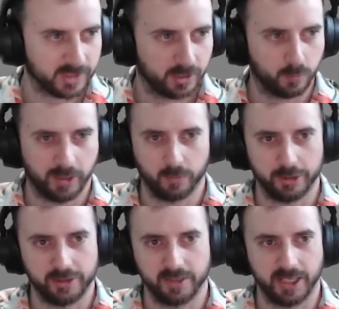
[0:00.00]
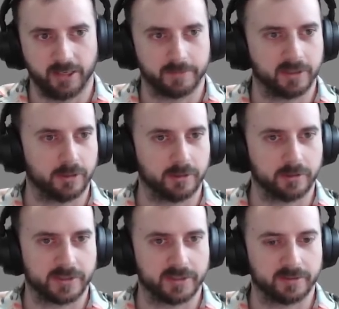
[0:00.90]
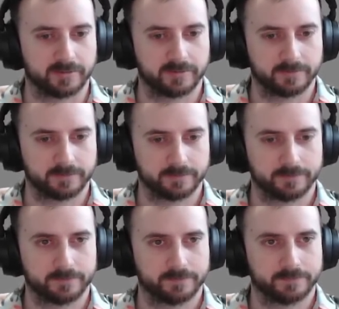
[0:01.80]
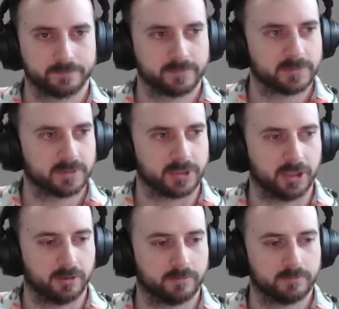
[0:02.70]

Why wouldn't you light up the logo itself? So